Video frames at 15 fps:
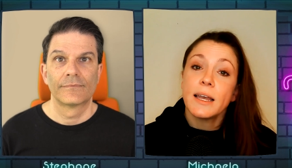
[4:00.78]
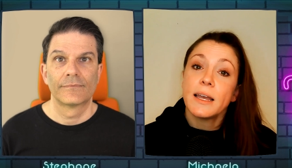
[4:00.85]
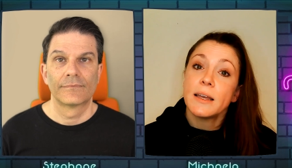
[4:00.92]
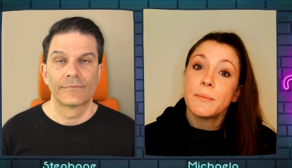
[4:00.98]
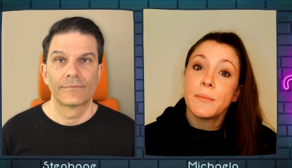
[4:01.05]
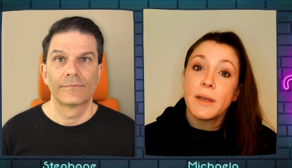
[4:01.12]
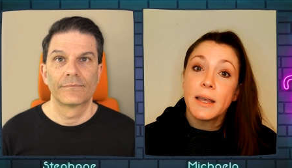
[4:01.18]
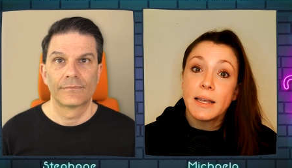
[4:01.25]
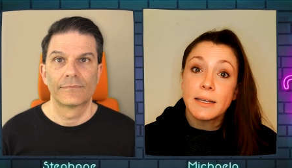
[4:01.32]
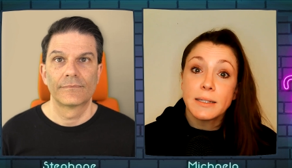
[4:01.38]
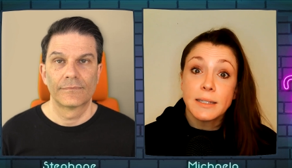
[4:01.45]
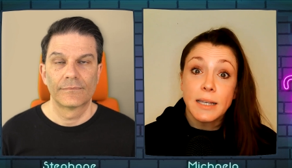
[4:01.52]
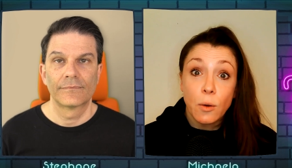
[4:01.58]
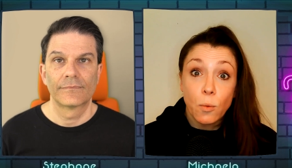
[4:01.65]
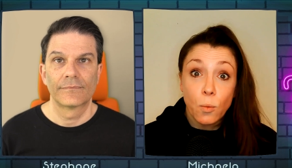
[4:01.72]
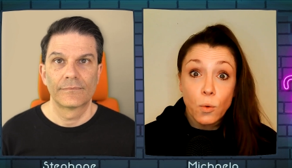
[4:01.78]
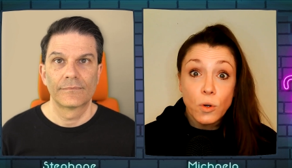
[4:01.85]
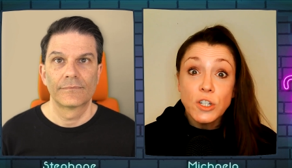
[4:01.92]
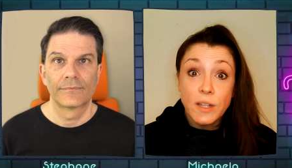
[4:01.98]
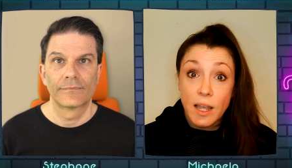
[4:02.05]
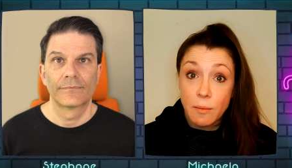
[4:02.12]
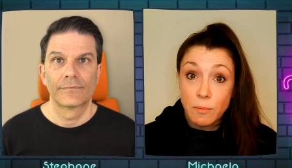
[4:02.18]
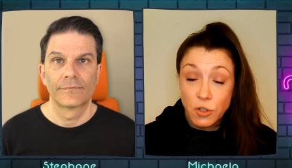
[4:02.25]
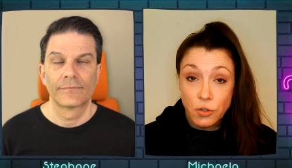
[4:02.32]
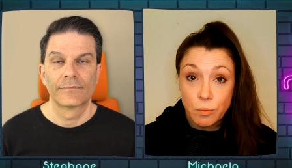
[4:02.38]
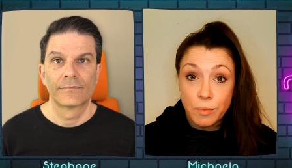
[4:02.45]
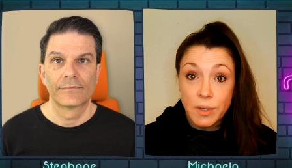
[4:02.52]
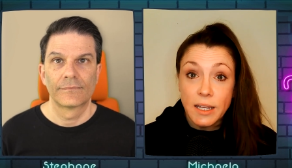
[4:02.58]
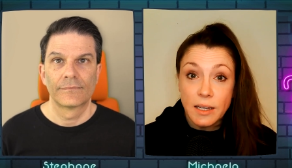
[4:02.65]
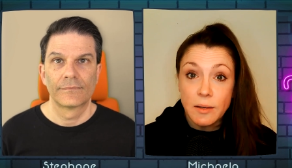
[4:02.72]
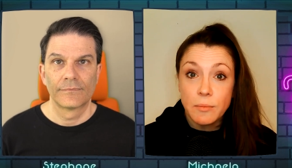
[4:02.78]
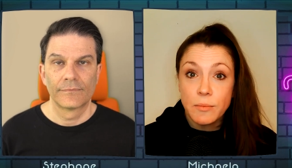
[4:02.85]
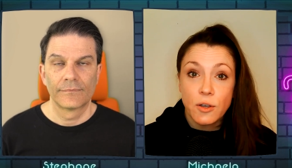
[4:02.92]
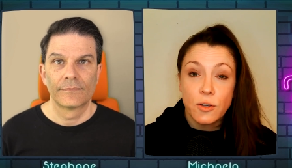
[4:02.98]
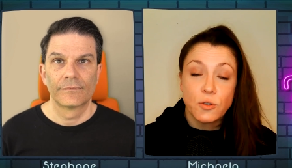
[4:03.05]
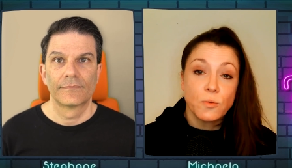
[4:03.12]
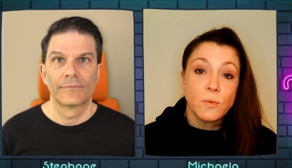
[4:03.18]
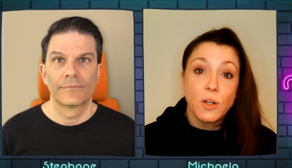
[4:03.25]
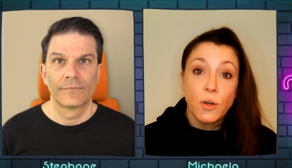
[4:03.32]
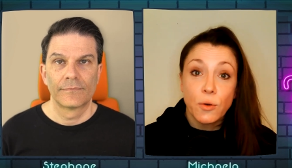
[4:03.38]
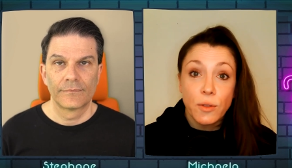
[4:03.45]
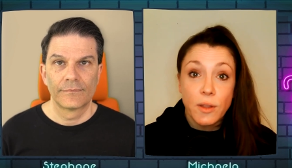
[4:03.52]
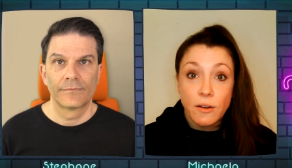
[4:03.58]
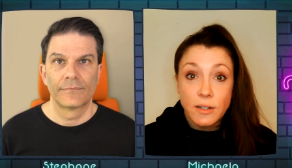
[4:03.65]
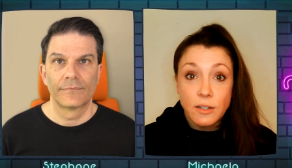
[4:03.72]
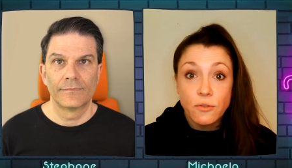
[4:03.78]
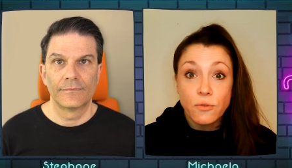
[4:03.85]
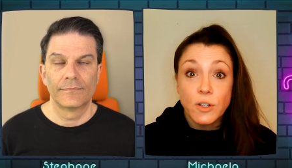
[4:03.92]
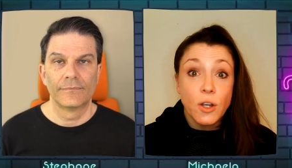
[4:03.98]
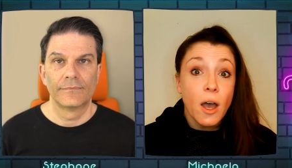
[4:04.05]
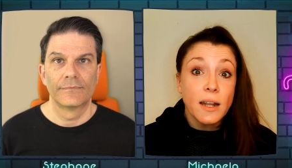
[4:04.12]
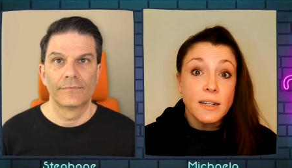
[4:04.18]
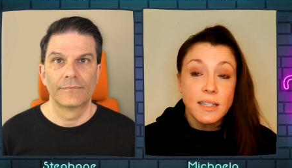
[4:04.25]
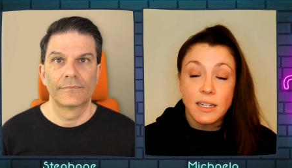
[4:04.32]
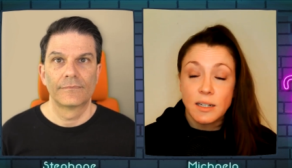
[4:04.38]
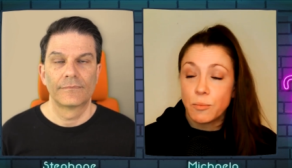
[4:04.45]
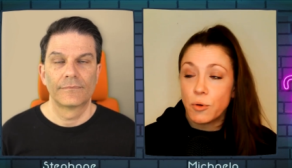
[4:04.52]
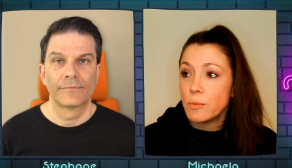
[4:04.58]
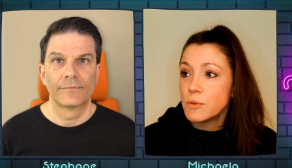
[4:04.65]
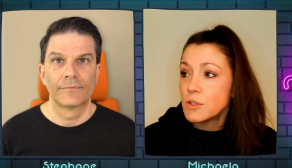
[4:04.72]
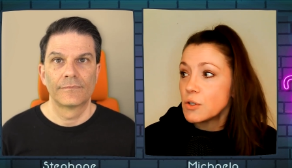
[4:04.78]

Speaker 1: um, as I wish them to be because we know there are different contact points.